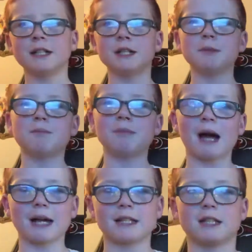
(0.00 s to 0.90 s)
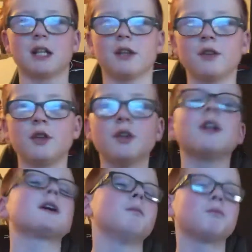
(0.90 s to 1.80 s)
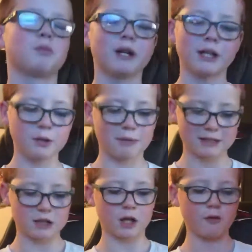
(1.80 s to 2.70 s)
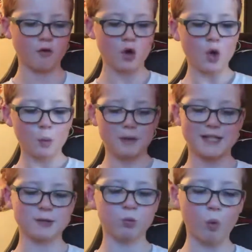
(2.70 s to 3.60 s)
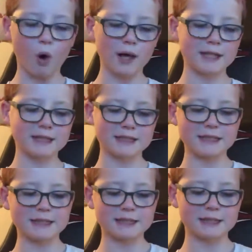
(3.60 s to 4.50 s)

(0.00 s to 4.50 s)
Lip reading: you back that can bring you back to life, which is why she's